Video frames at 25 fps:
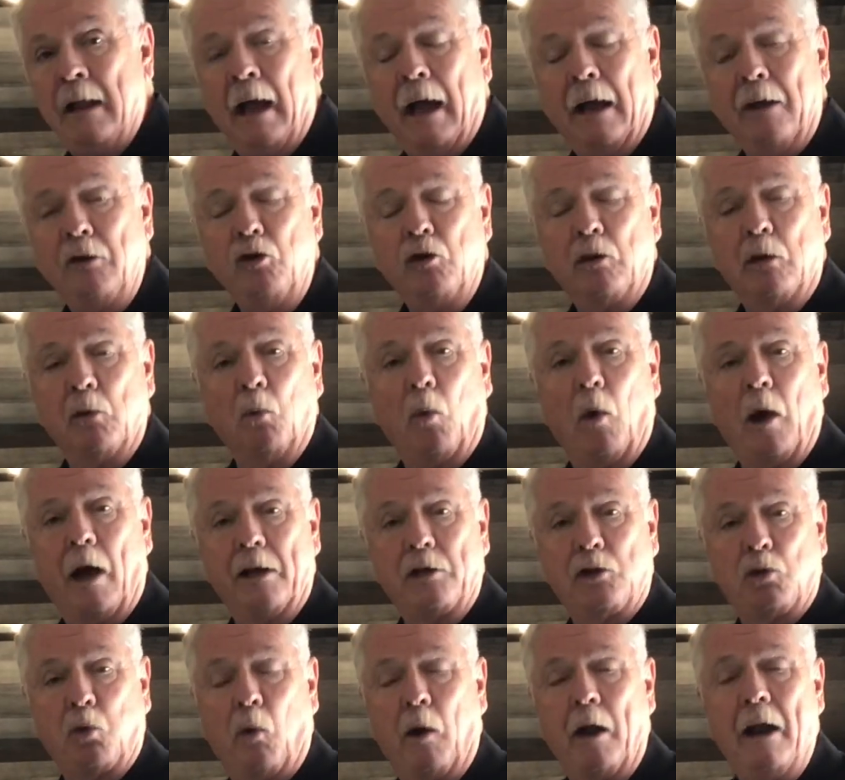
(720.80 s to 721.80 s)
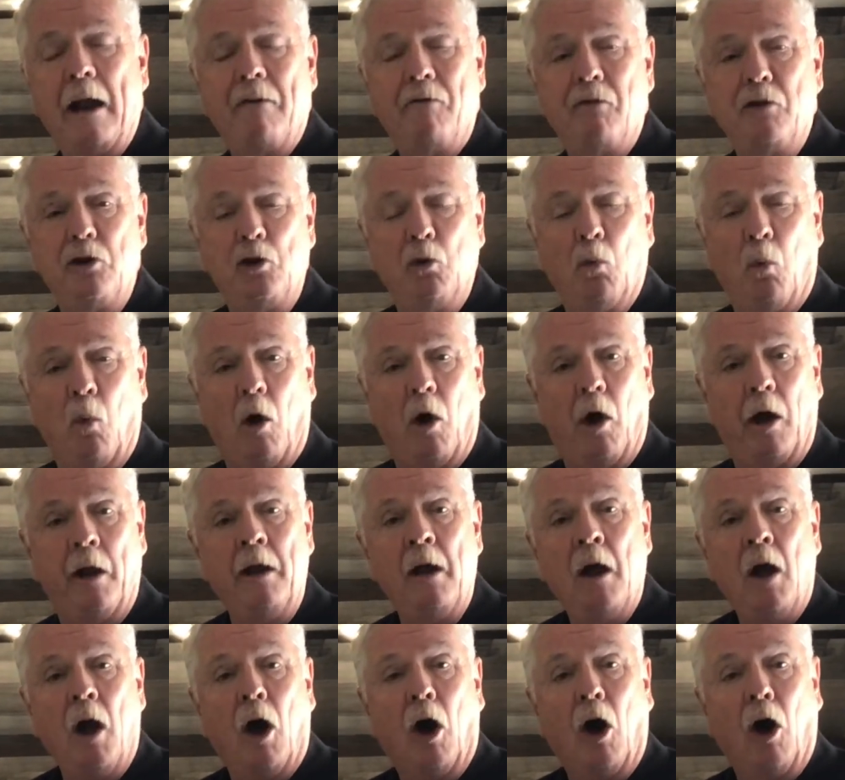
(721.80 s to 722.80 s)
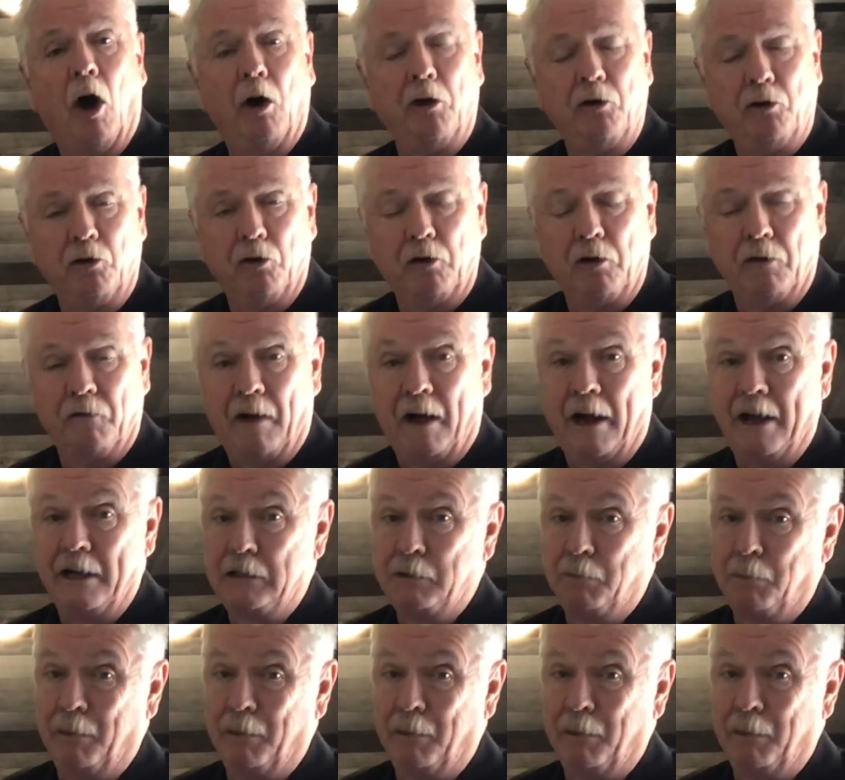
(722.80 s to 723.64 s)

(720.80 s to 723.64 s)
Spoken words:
and you can watch whatever you want on your device.